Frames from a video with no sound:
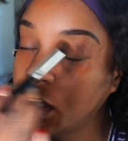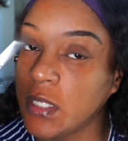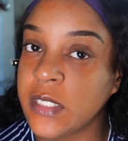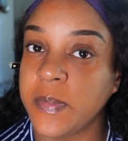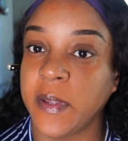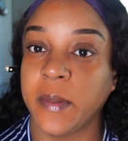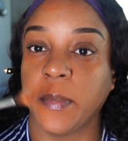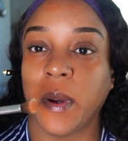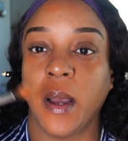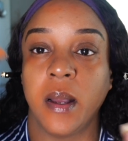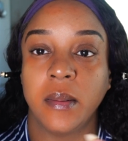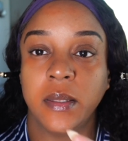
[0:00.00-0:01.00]
It's been
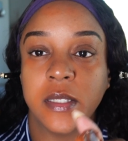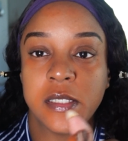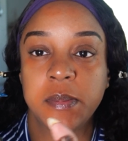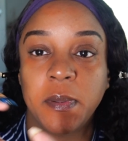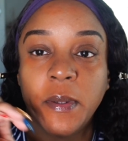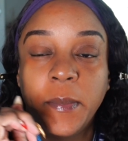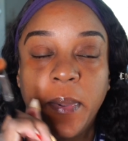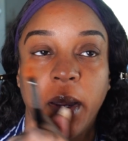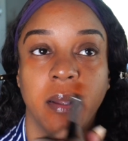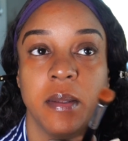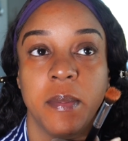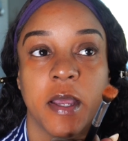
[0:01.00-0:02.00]
probably, it's been
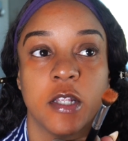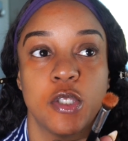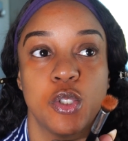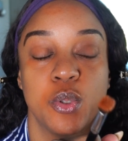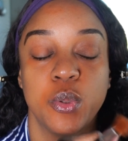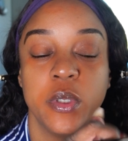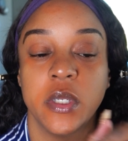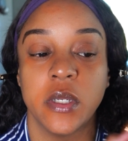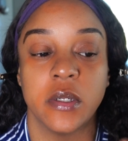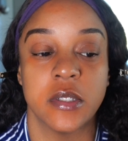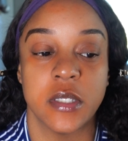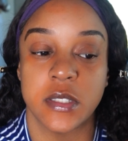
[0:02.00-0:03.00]
probably about two
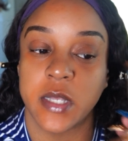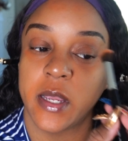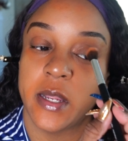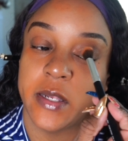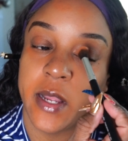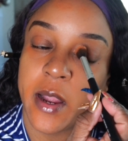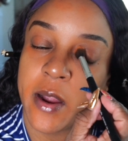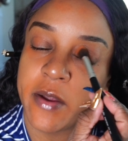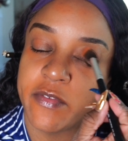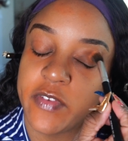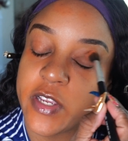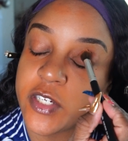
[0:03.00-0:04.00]
years since I had that eye
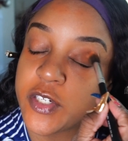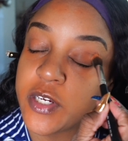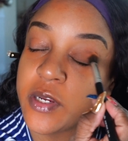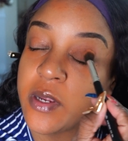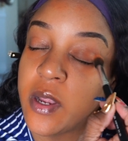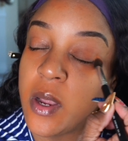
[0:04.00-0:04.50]
infection